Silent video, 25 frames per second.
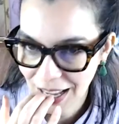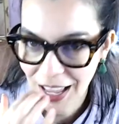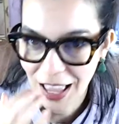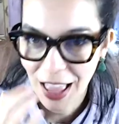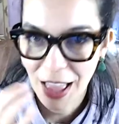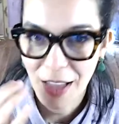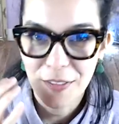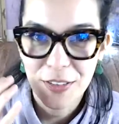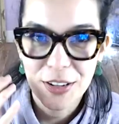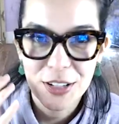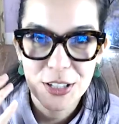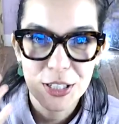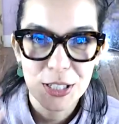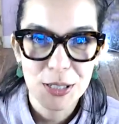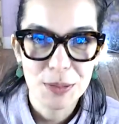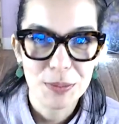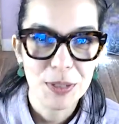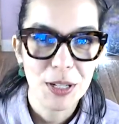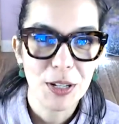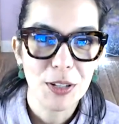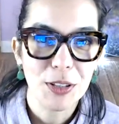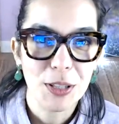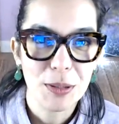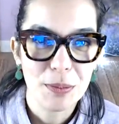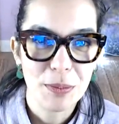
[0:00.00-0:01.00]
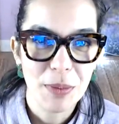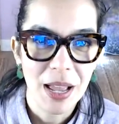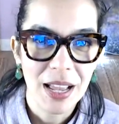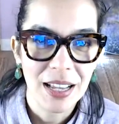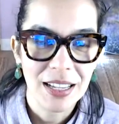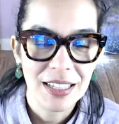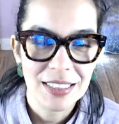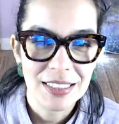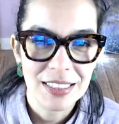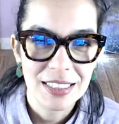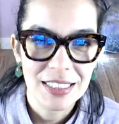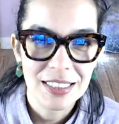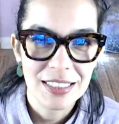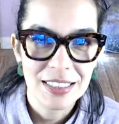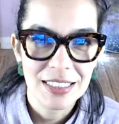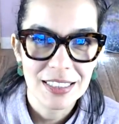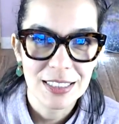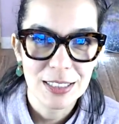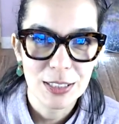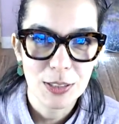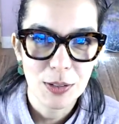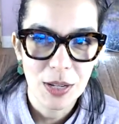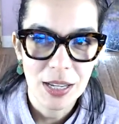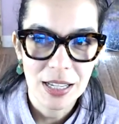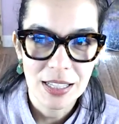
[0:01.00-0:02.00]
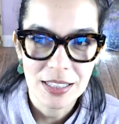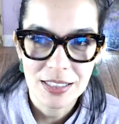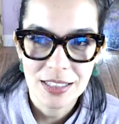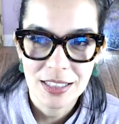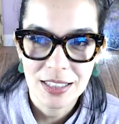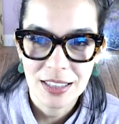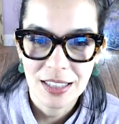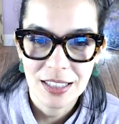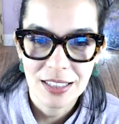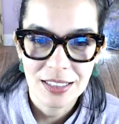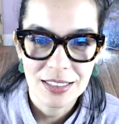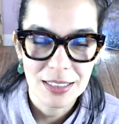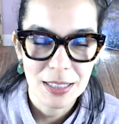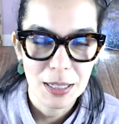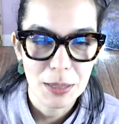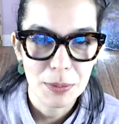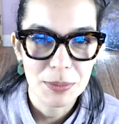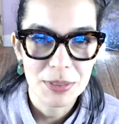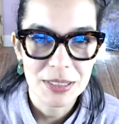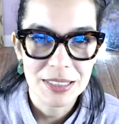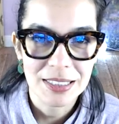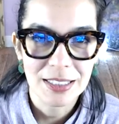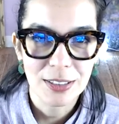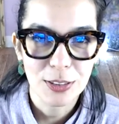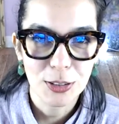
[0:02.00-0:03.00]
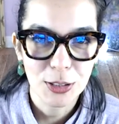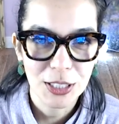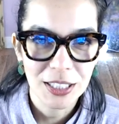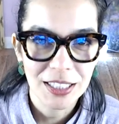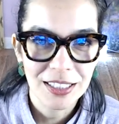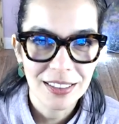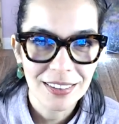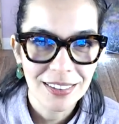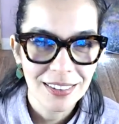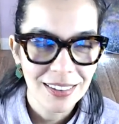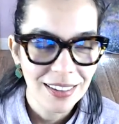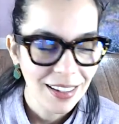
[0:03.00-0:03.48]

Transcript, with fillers: haven't shipped out the magazines. And so Etsy thinks that I'm stealing.